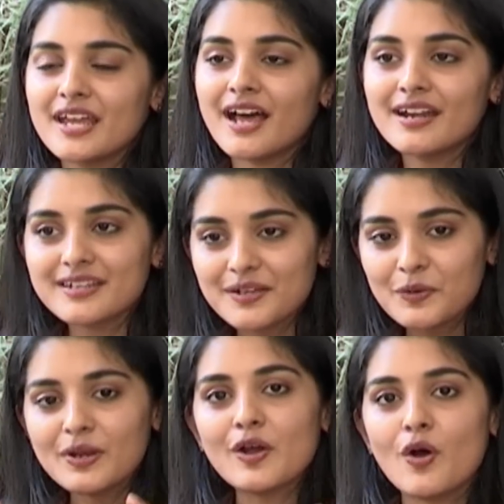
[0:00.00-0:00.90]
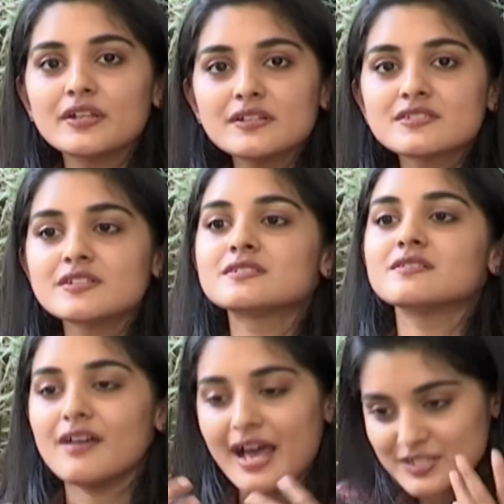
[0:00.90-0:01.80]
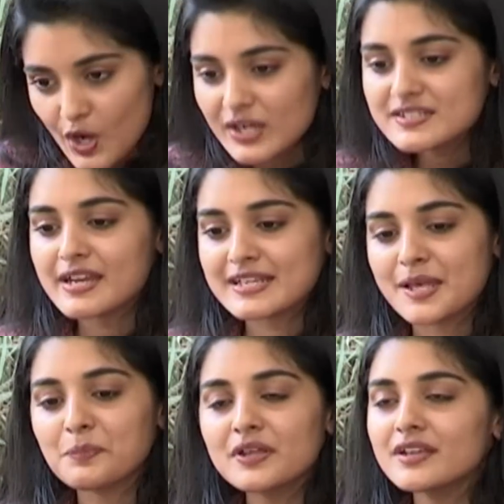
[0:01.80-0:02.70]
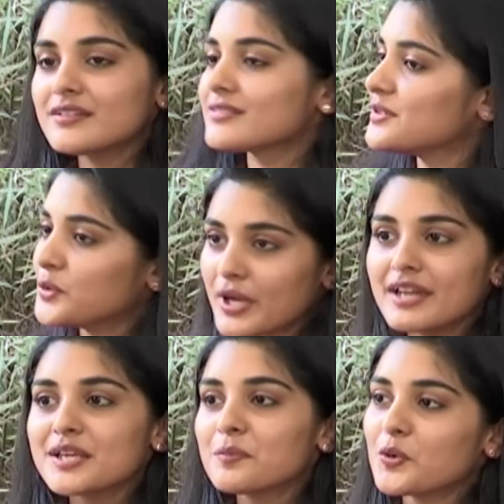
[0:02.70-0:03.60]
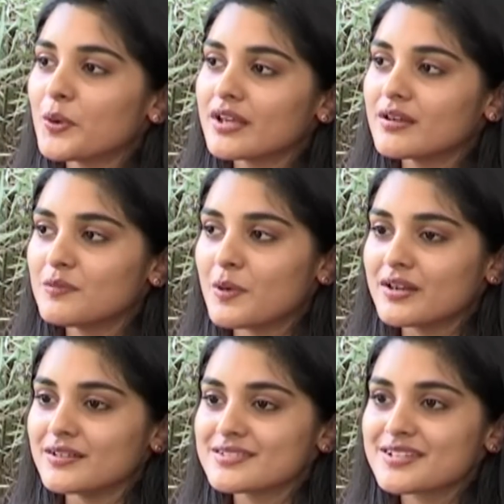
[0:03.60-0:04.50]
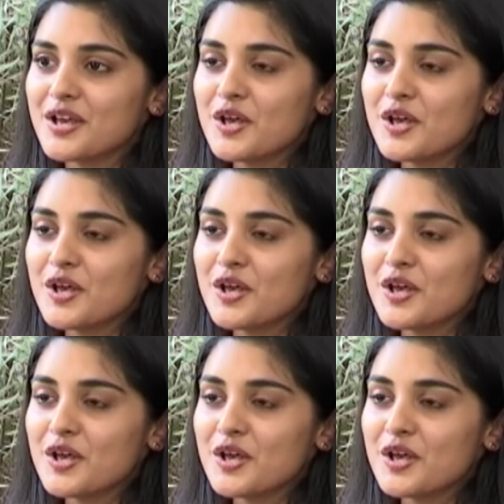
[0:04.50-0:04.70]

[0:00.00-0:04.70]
Ilanti, you know, like audiences, as long as they're accepting it, you can keep doing wonders.